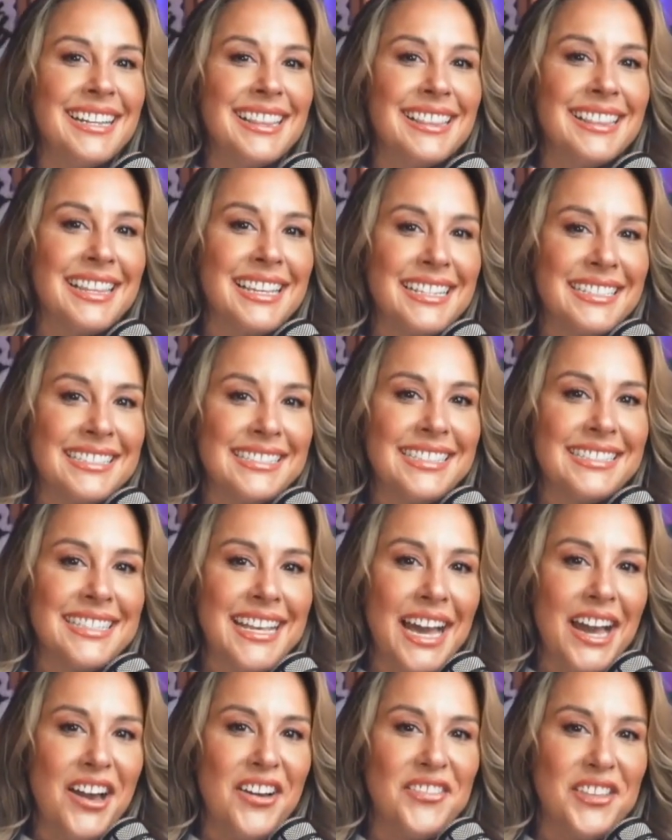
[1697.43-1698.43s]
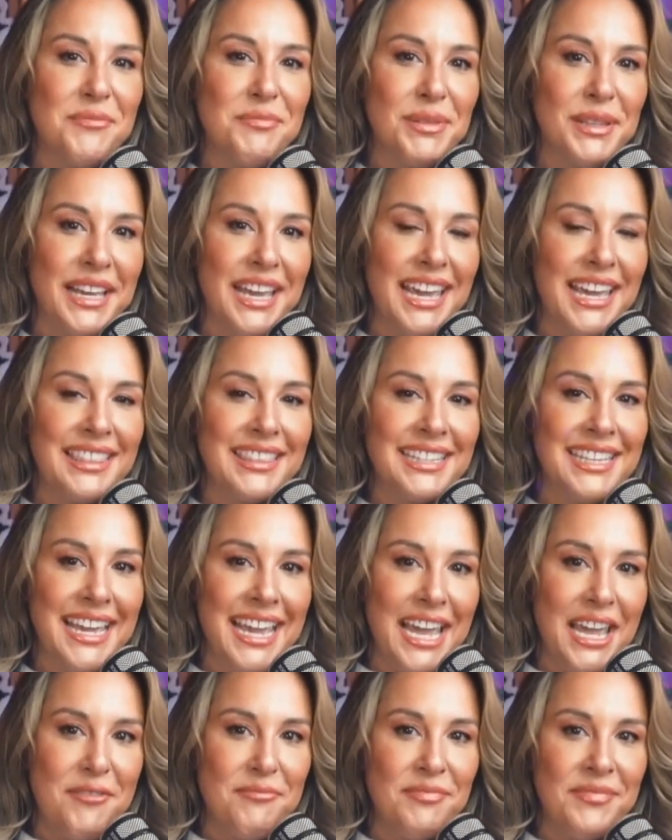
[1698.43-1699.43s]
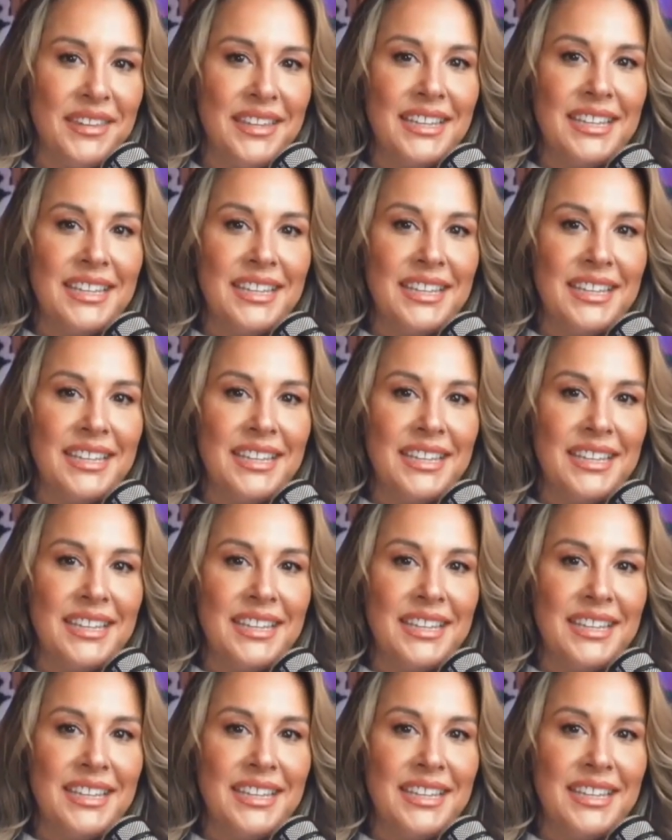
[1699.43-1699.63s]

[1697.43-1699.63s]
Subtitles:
This is how they play the game.